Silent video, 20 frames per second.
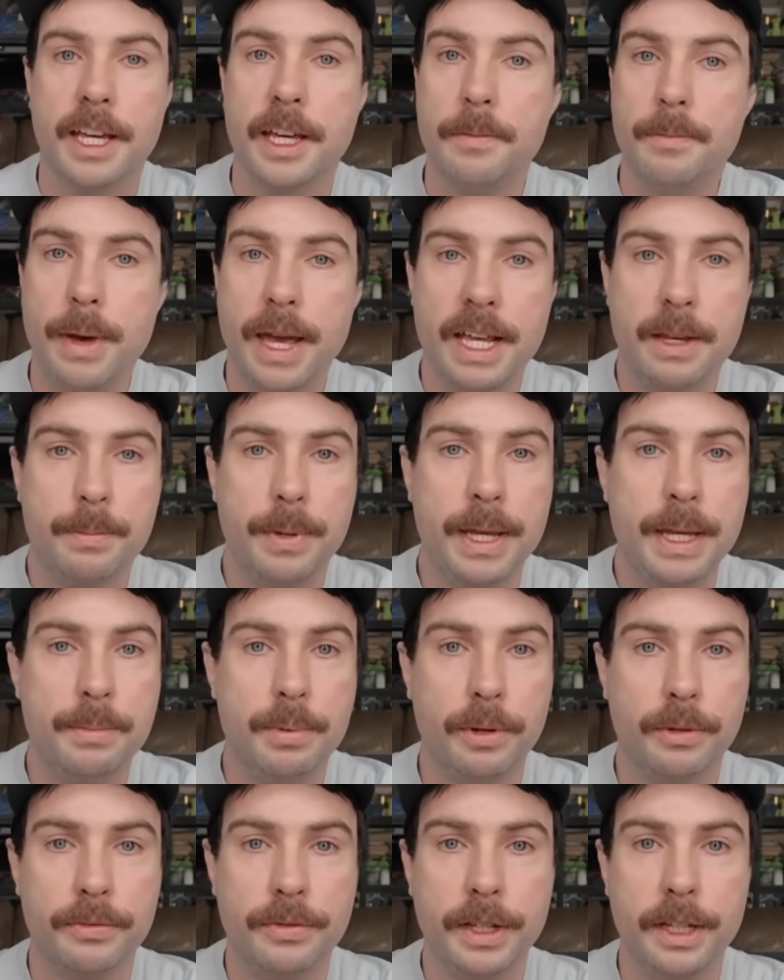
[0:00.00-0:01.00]
It can make
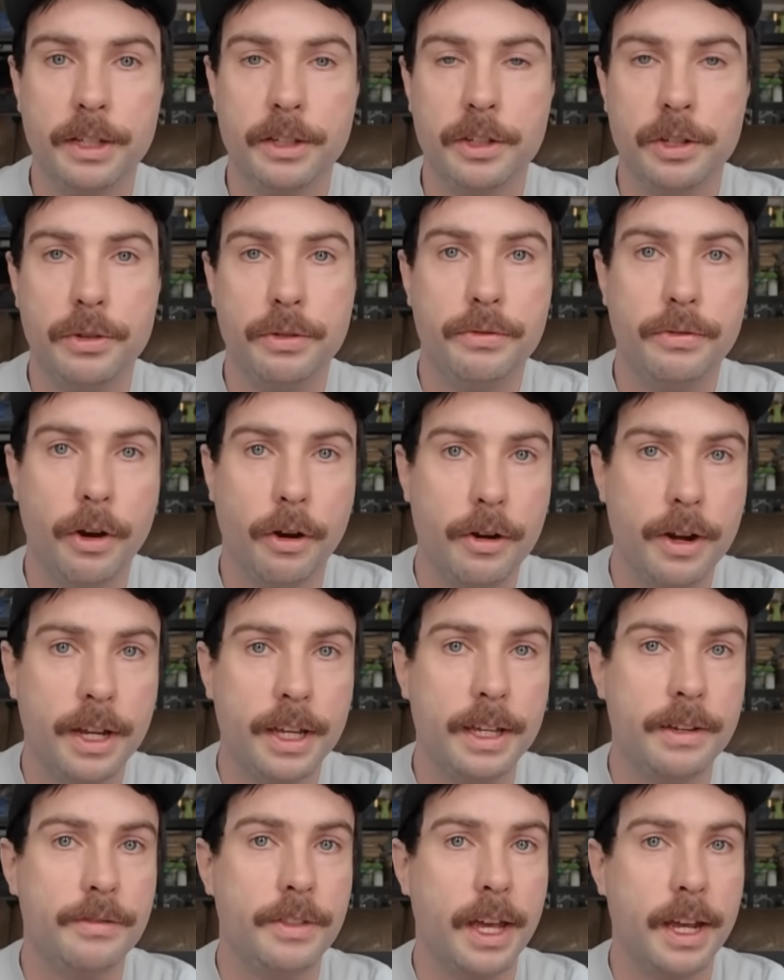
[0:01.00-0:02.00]
people feel
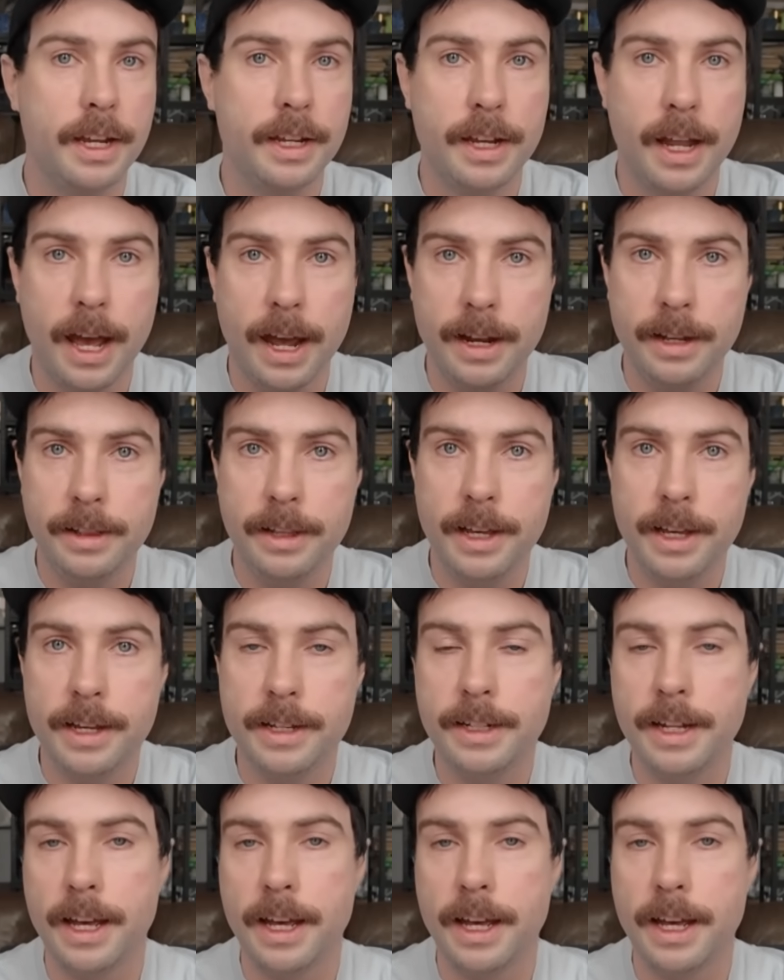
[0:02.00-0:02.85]
euphoric if they inhale it,